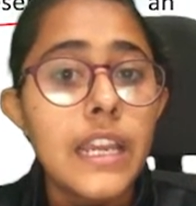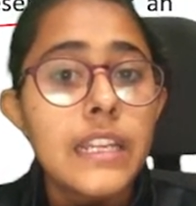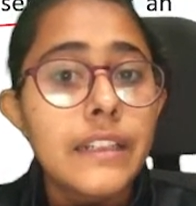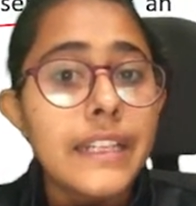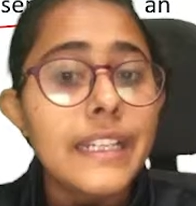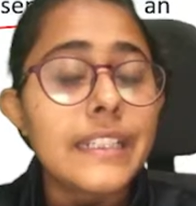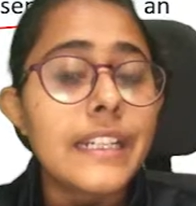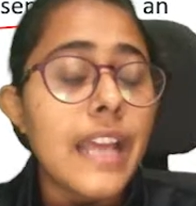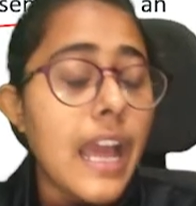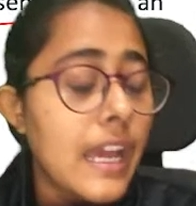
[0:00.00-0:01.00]

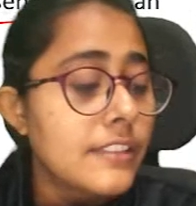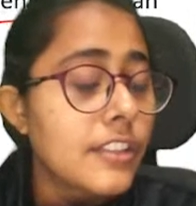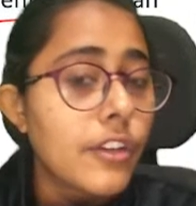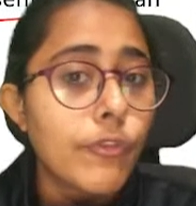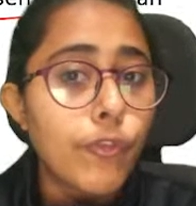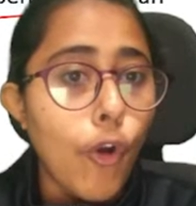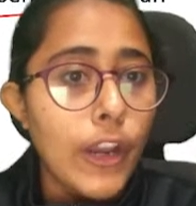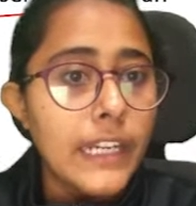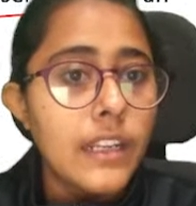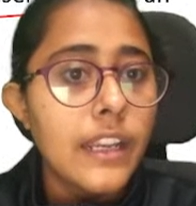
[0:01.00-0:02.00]
treated as
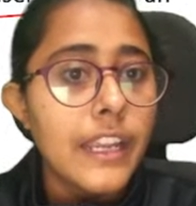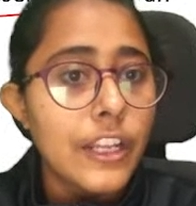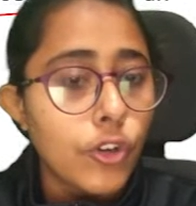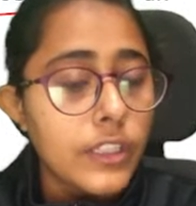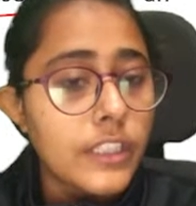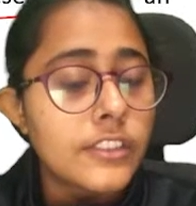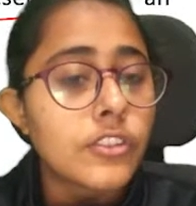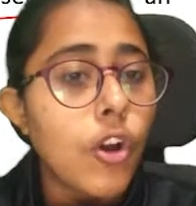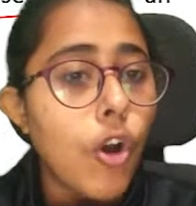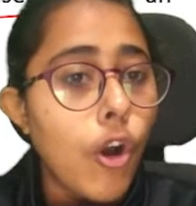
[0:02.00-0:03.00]
void, erroneous,
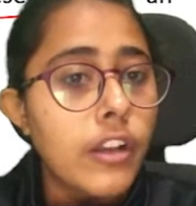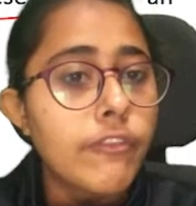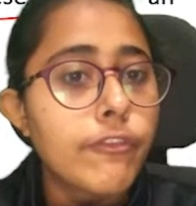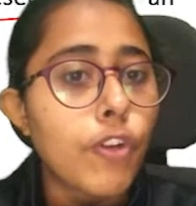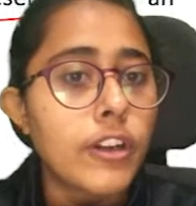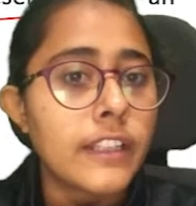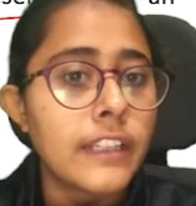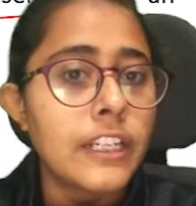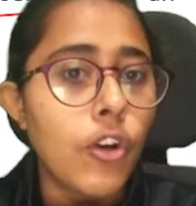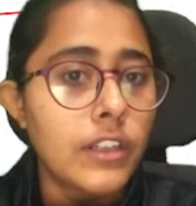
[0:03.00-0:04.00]
or
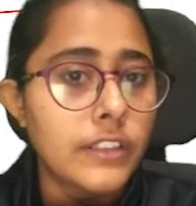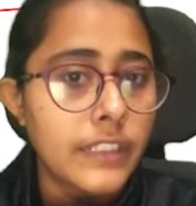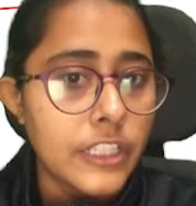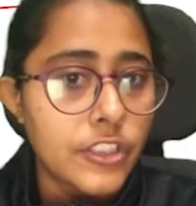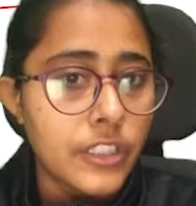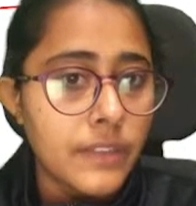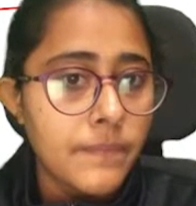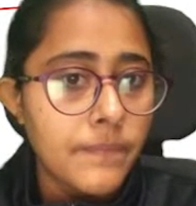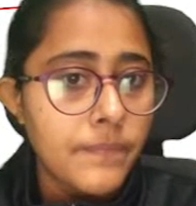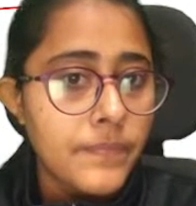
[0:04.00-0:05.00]
fraudulent alteration,
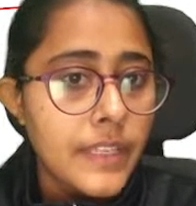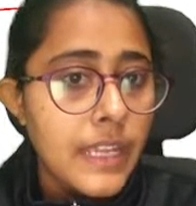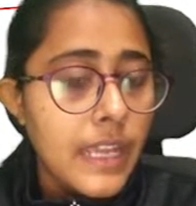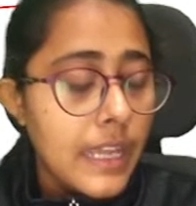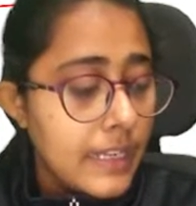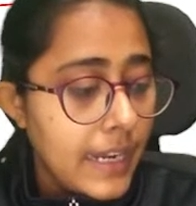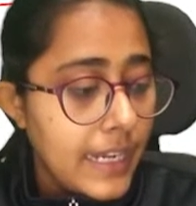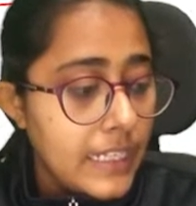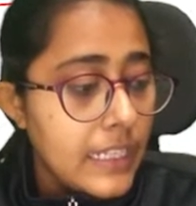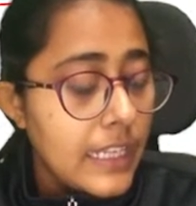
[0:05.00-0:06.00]

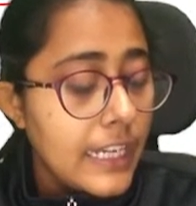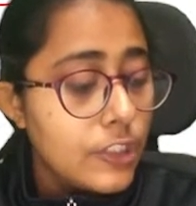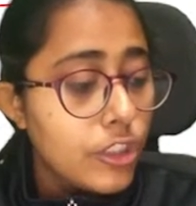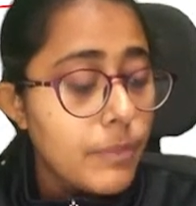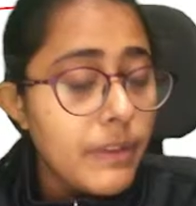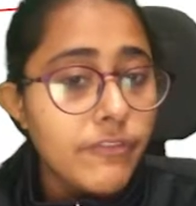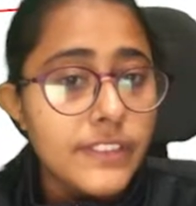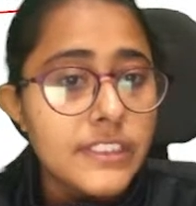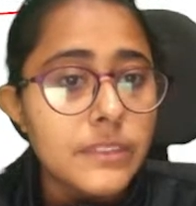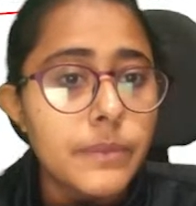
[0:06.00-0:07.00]
right? It should be
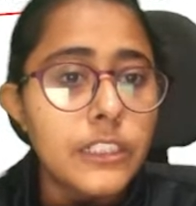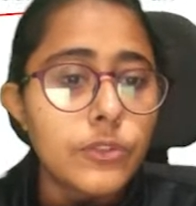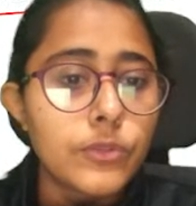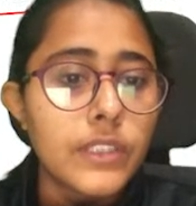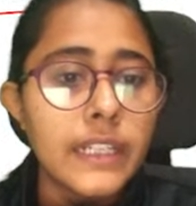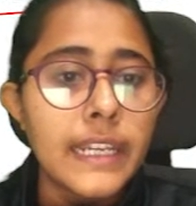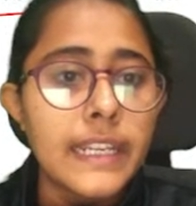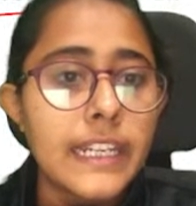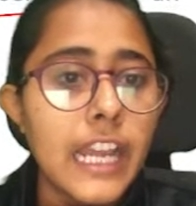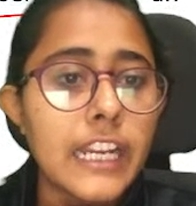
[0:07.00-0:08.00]
visible to the
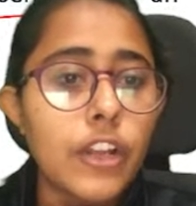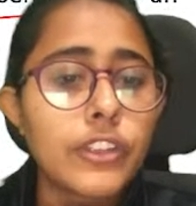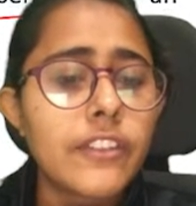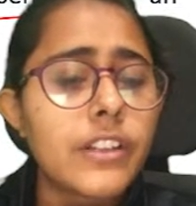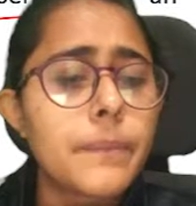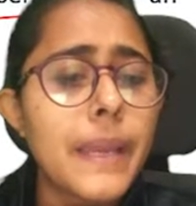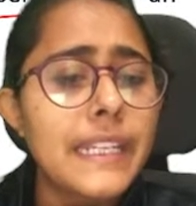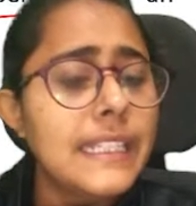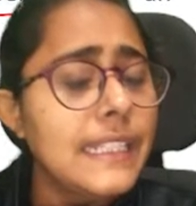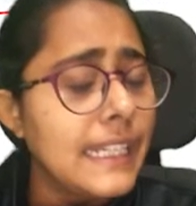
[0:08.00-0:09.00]
naked eye. Now, there were
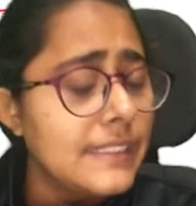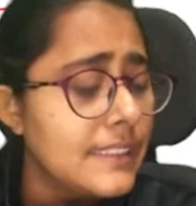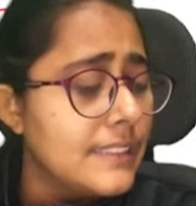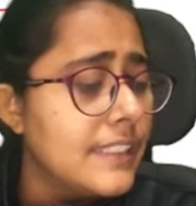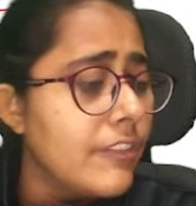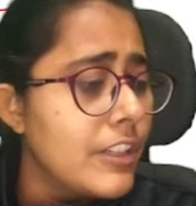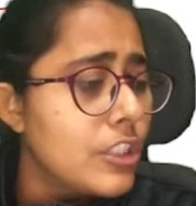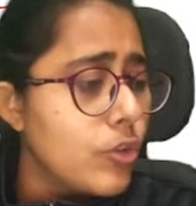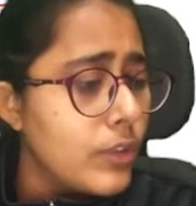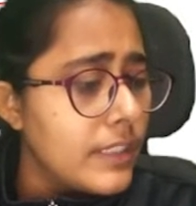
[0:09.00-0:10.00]
many cases in which
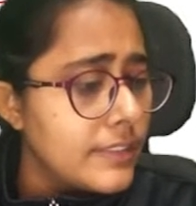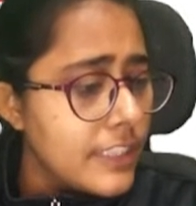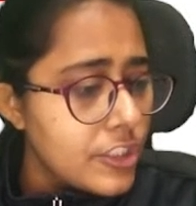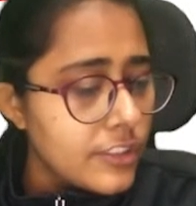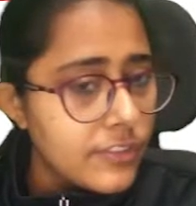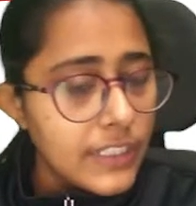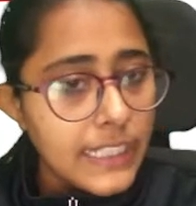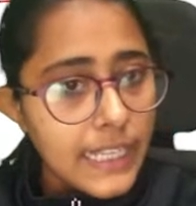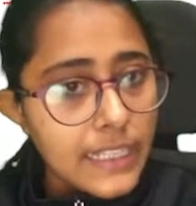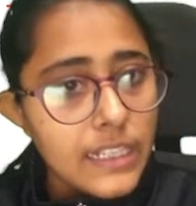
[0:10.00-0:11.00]
court decisions were
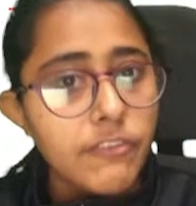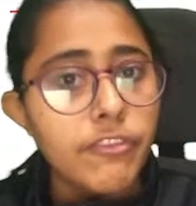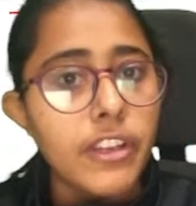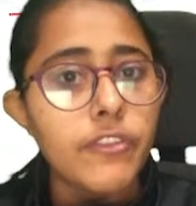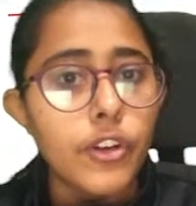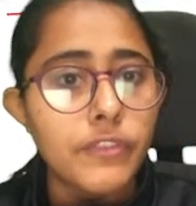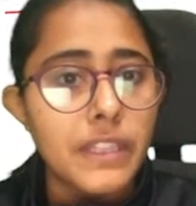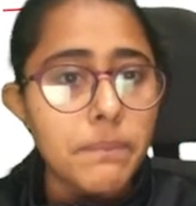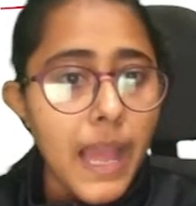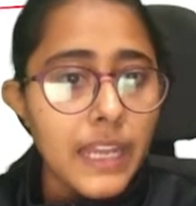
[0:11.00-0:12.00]
taken in favor of the
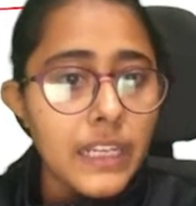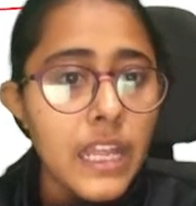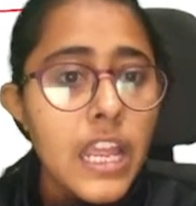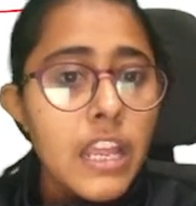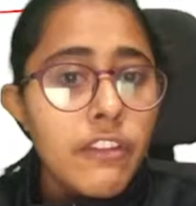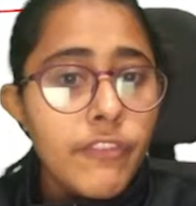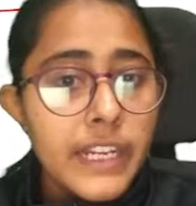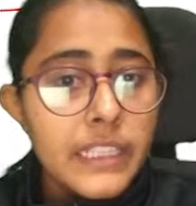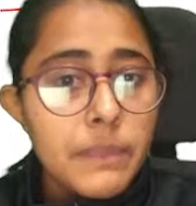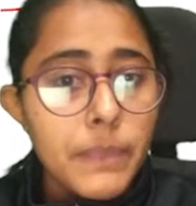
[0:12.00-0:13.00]
bank,
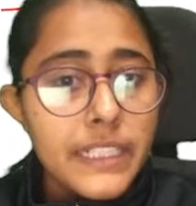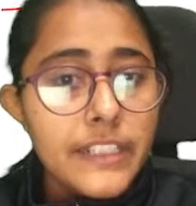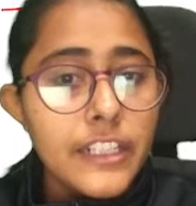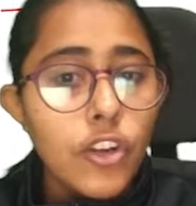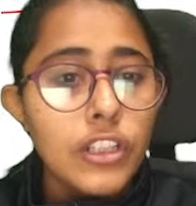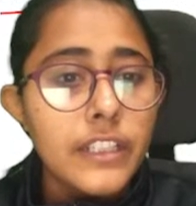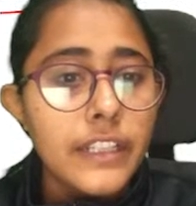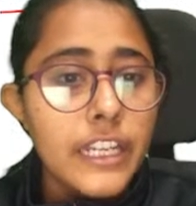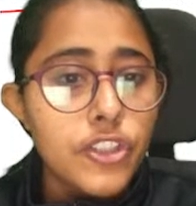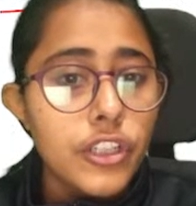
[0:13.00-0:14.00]
wherein the material
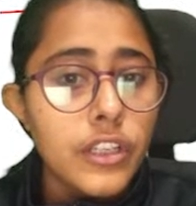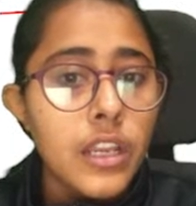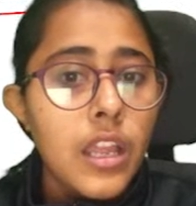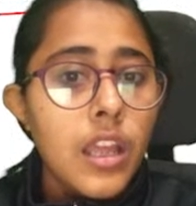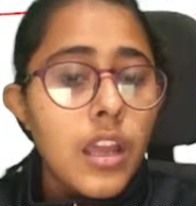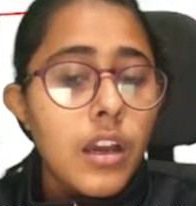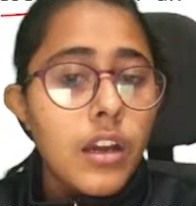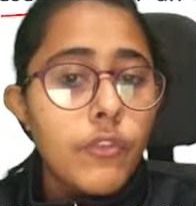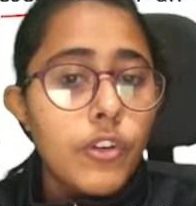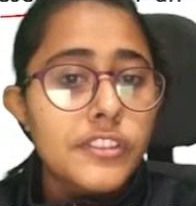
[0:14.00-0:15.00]
alteration
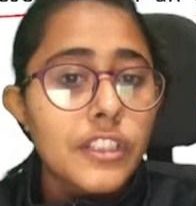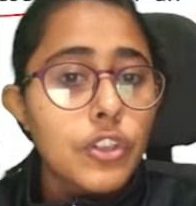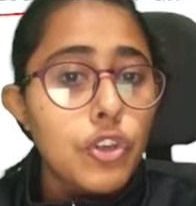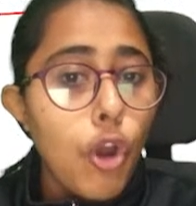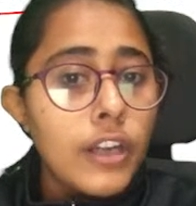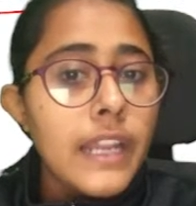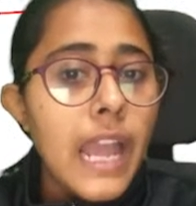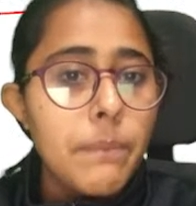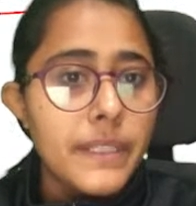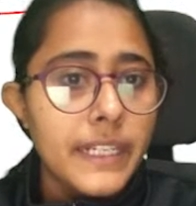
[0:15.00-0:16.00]
was not
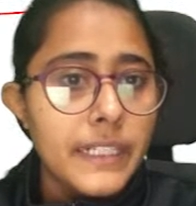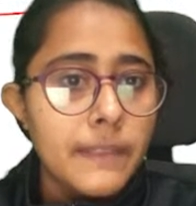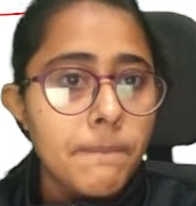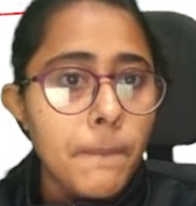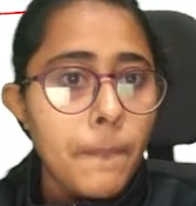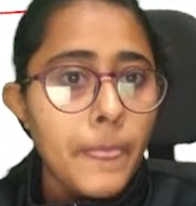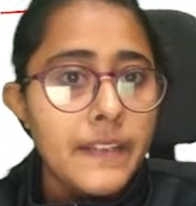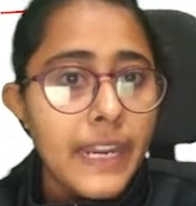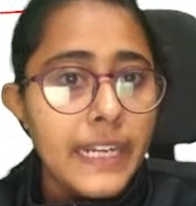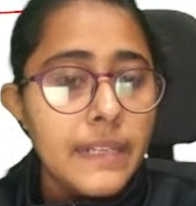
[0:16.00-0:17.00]
apparent,
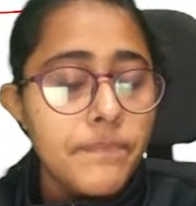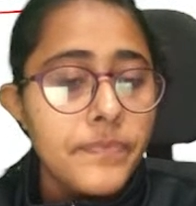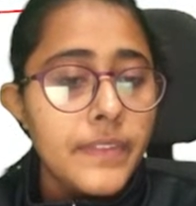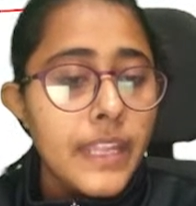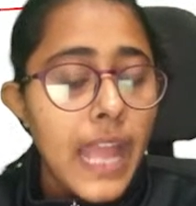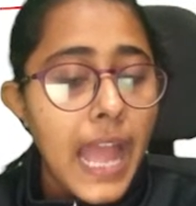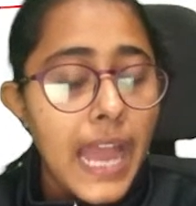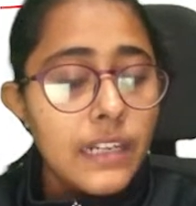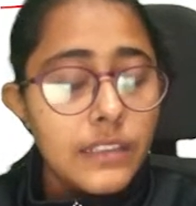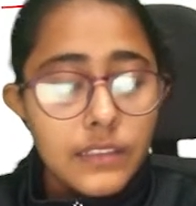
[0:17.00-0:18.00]
right?
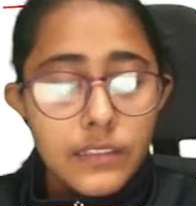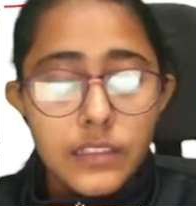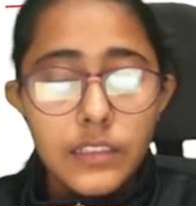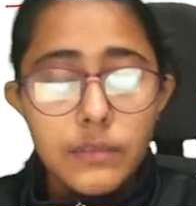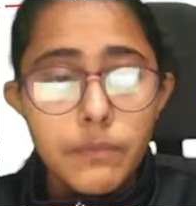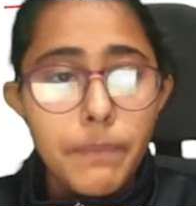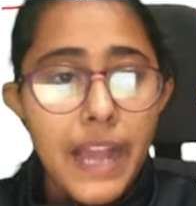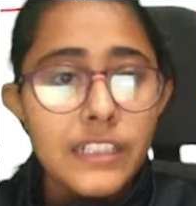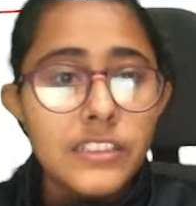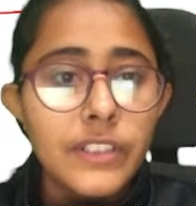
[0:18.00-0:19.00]
And the
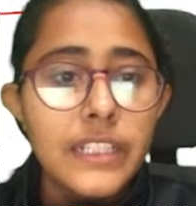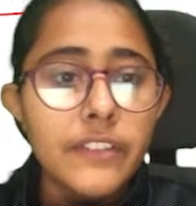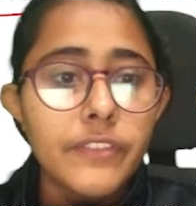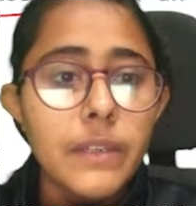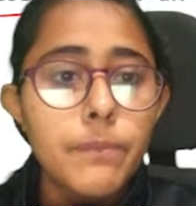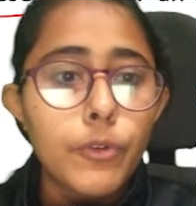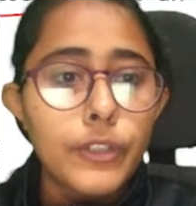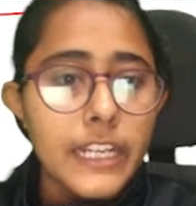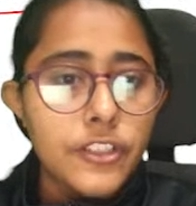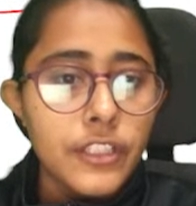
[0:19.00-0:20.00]
banks were given
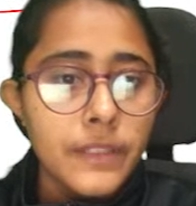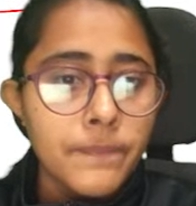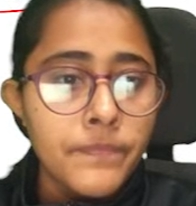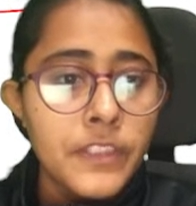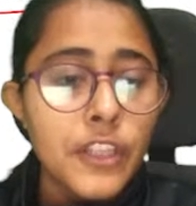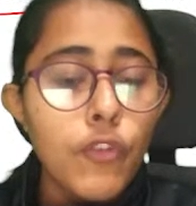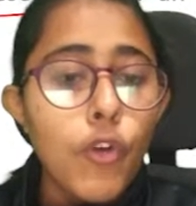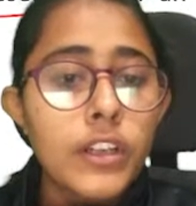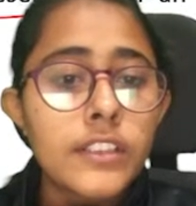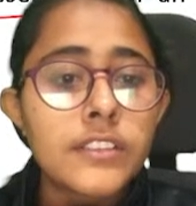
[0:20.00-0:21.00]
protection. Now,
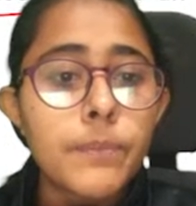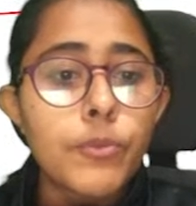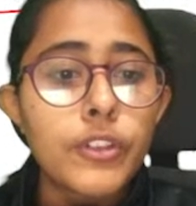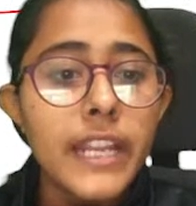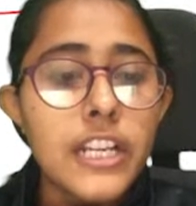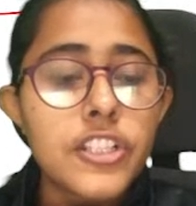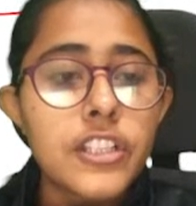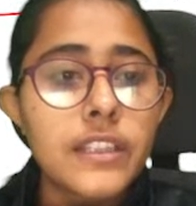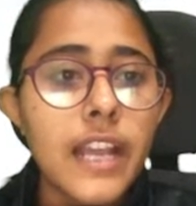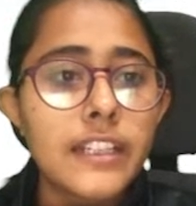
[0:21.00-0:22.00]
what is the
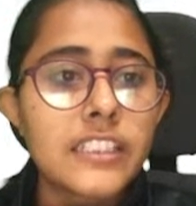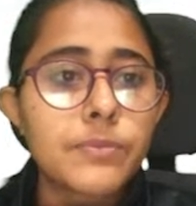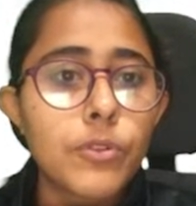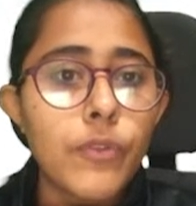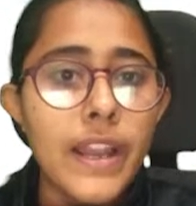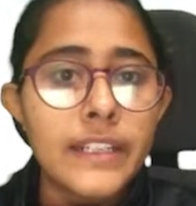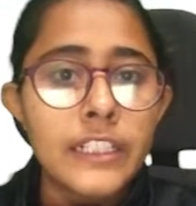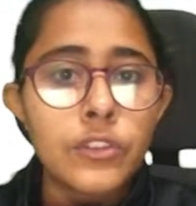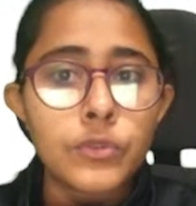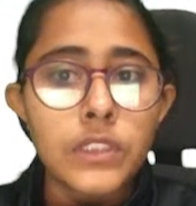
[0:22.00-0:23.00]
protection that is provided
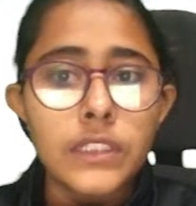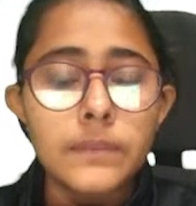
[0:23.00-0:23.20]
to the